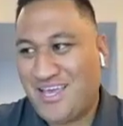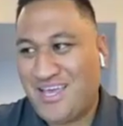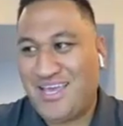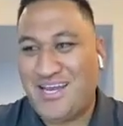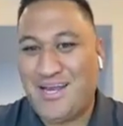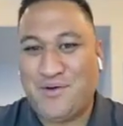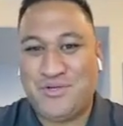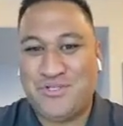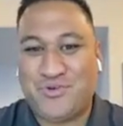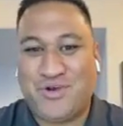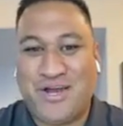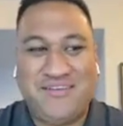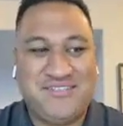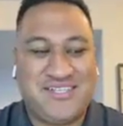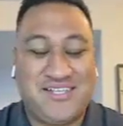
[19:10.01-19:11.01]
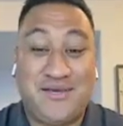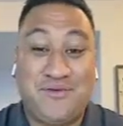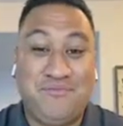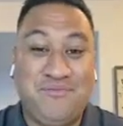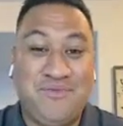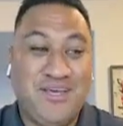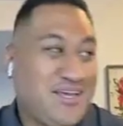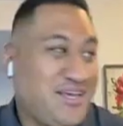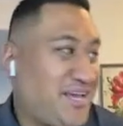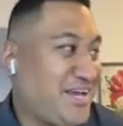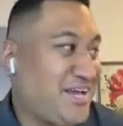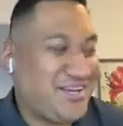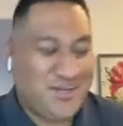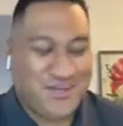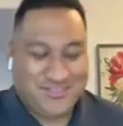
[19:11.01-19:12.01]
and I would drive to them.
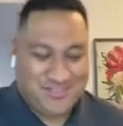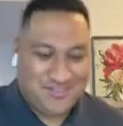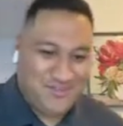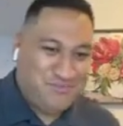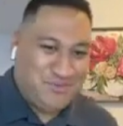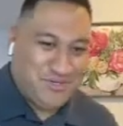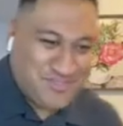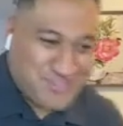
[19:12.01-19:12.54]
And Bill,